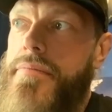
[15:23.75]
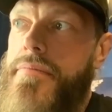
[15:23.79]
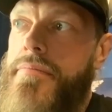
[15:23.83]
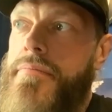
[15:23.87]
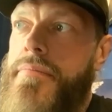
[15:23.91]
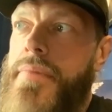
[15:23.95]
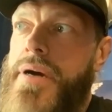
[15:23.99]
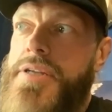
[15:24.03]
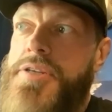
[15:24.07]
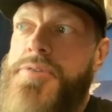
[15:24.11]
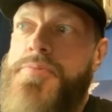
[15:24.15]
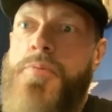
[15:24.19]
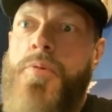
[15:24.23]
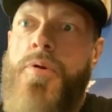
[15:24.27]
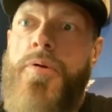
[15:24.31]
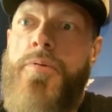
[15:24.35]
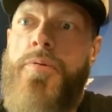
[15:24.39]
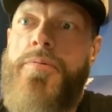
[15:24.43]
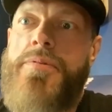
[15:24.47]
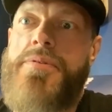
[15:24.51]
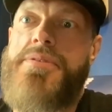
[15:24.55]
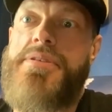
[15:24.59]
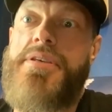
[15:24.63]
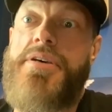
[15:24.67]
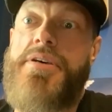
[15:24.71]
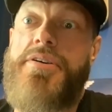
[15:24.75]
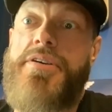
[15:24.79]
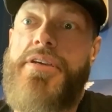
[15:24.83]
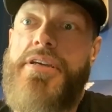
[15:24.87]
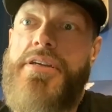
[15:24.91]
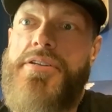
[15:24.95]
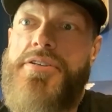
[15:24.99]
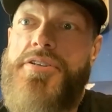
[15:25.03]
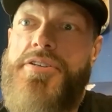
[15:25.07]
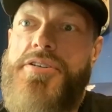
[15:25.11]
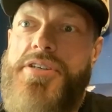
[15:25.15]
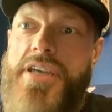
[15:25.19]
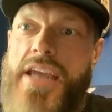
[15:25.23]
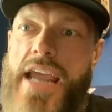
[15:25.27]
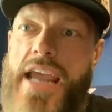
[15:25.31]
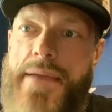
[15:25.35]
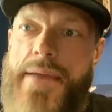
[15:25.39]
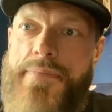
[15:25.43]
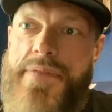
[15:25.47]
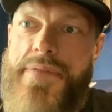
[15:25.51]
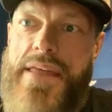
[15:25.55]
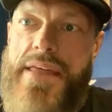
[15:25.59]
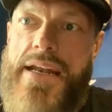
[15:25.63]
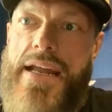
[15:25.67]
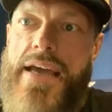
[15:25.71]
much more resilient
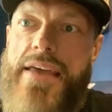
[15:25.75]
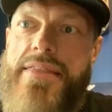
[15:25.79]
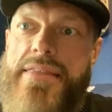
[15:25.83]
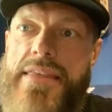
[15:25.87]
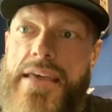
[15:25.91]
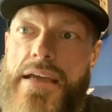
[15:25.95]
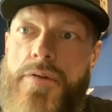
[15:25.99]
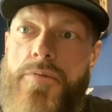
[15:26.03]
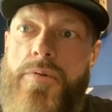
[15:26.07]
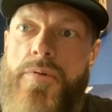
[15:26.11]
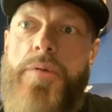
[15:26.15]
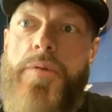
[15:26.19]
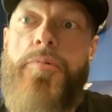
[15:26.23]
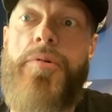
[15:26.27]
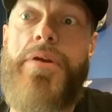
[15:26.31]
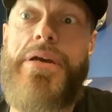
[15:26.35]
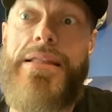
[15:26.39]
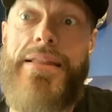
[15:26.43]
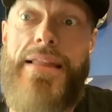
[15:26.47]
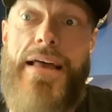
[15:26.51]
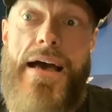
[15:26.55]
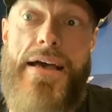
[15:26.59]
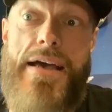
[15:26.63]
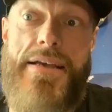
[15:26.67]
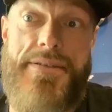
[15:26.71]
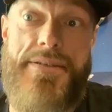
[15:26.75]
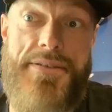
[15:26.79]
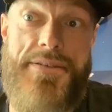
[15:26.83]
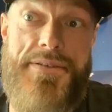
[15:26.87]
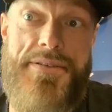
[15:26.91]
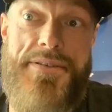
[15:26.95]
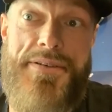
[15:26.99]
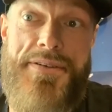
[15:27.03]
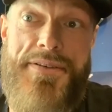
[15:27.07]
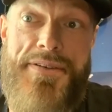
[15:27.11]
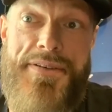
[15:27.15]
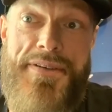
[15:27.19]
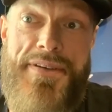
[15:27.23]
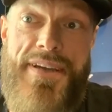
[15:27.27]
shape than I think we realized.